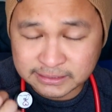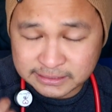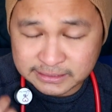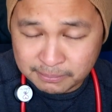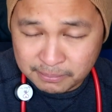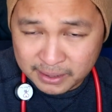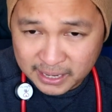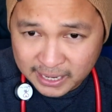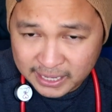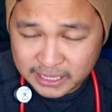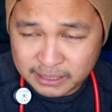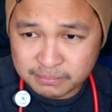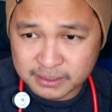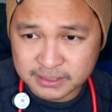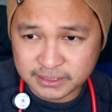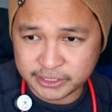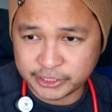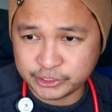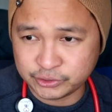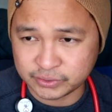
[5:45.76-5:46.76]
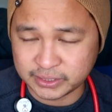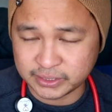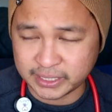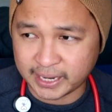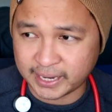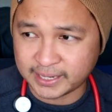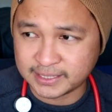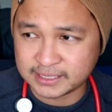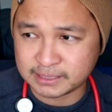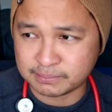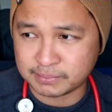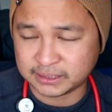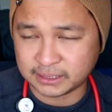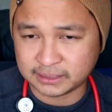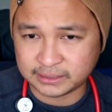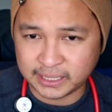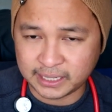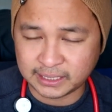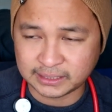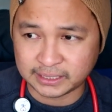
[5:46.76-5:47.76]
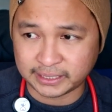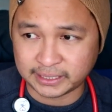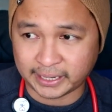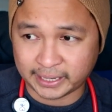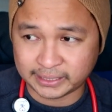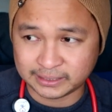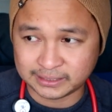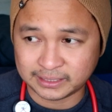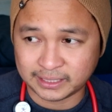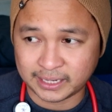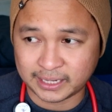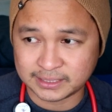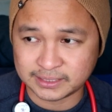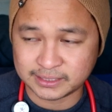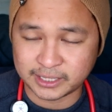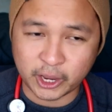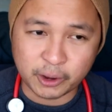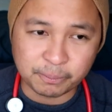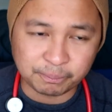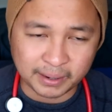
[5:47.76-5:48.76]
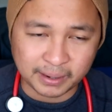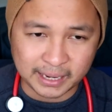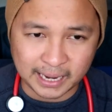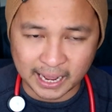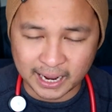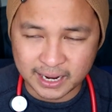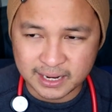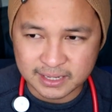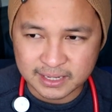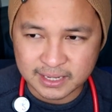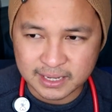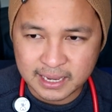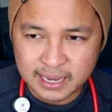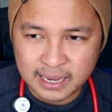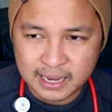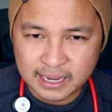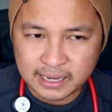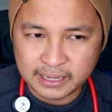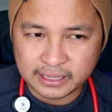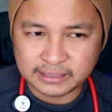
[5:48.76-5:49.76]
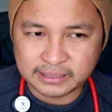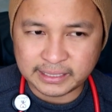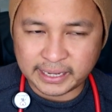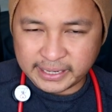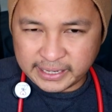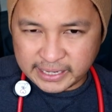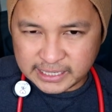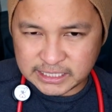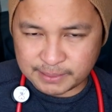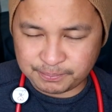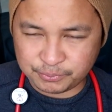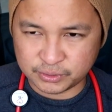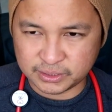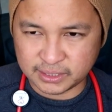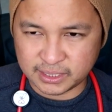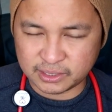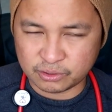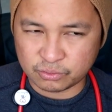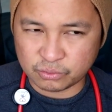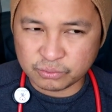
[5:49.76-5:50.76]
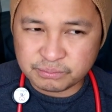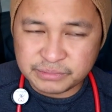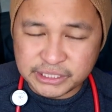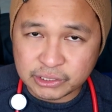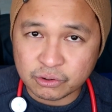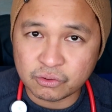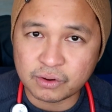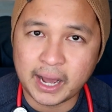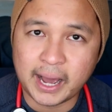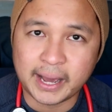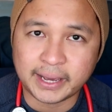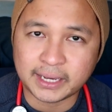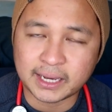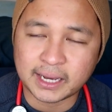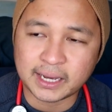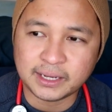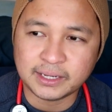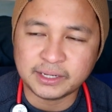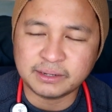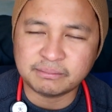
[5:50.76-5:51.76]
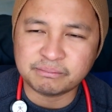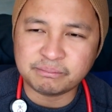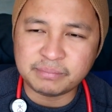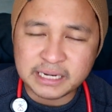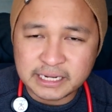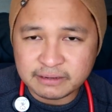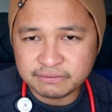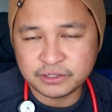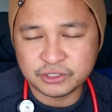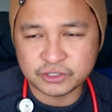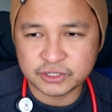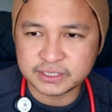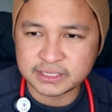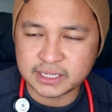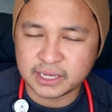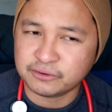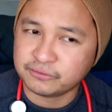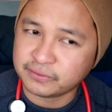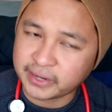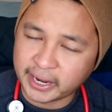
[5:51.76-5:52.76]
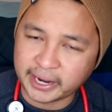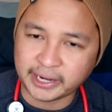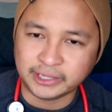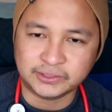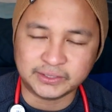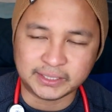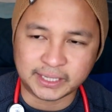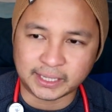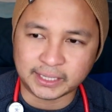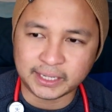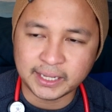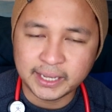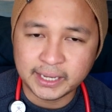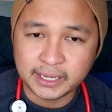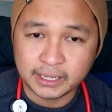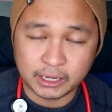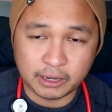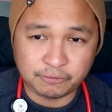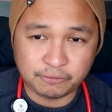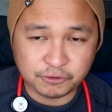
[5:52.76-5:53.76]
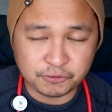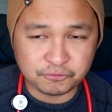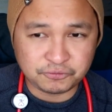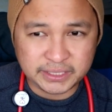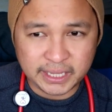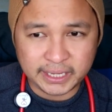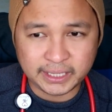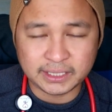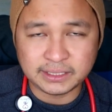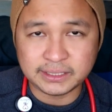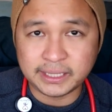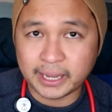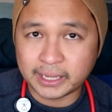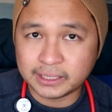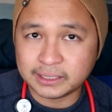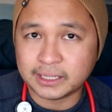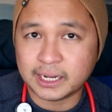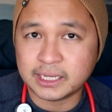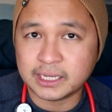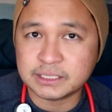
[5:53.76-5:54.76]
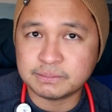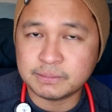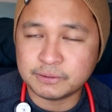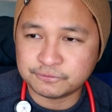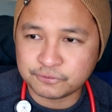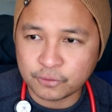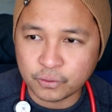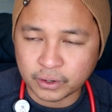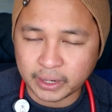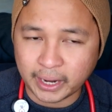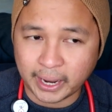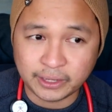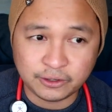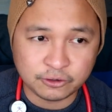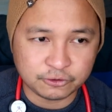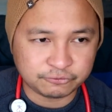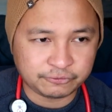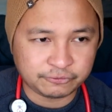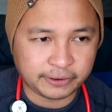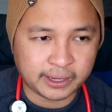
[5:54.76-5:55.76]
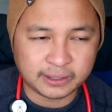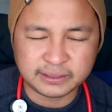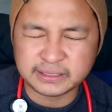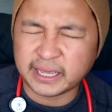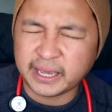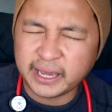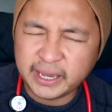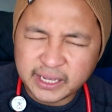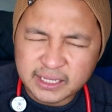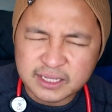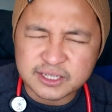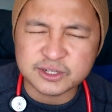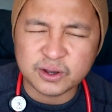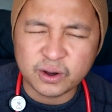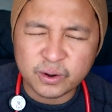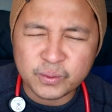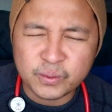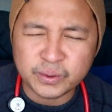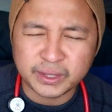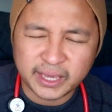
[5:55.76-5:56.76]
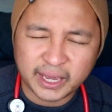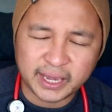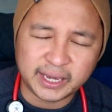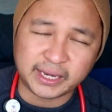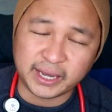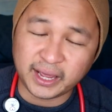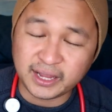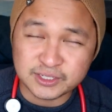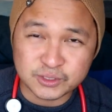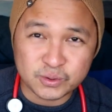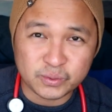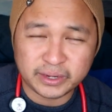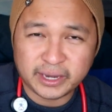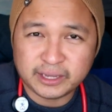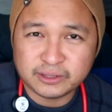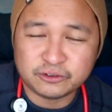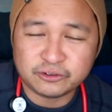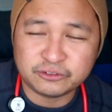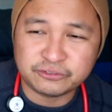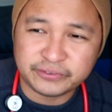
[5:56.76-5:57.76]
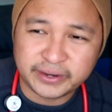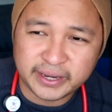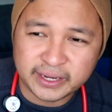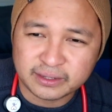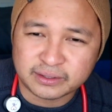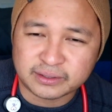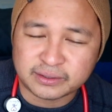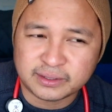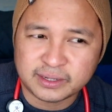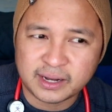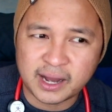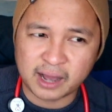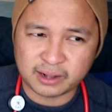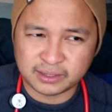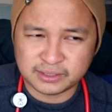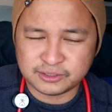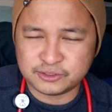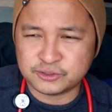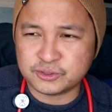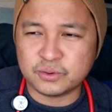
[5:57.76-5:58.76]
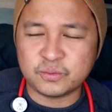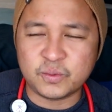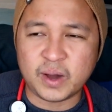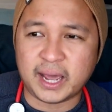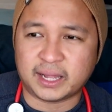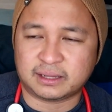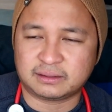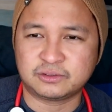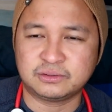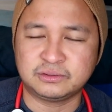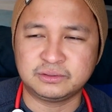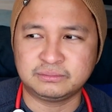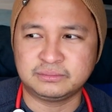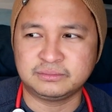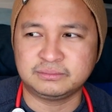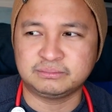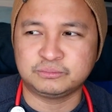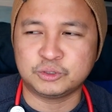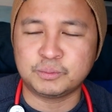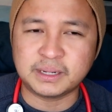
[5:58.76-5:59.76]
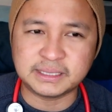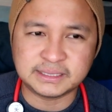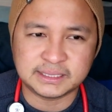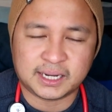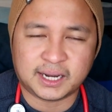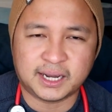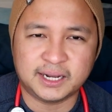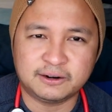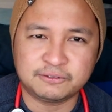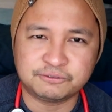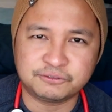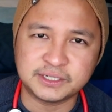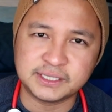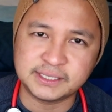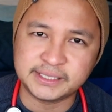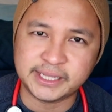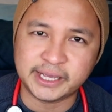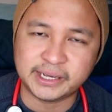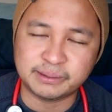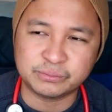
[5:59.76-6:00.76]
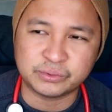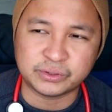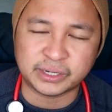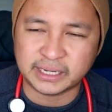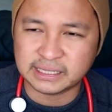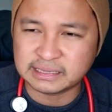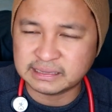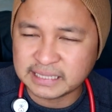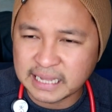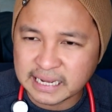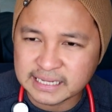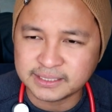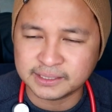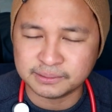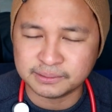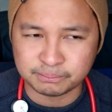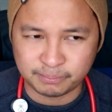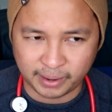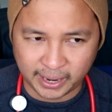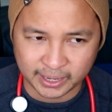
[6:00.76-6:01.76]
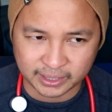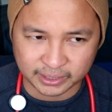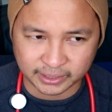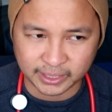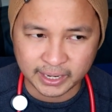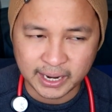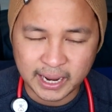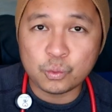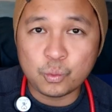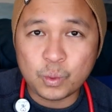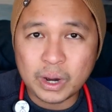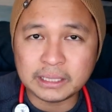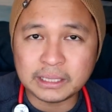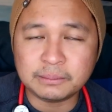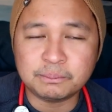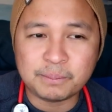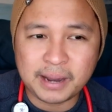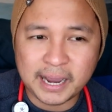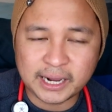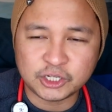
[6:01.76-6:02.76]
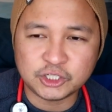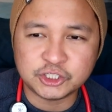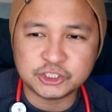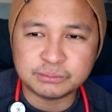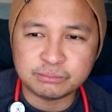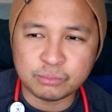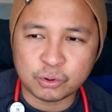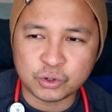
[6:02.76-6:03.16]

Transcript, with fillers: mga iba sa inyo, guys, na magte-take ng NCLEX ngayon pa lang, naiisip nyo na, hindi ko kaya. Believe in yourself, kaya nyo yan. If you've taken the NCLEX before and you failed, it's okay. It's okay to fail. And so what? Kung bumagsak ka ng first take mo, it doesn't matter. So what matters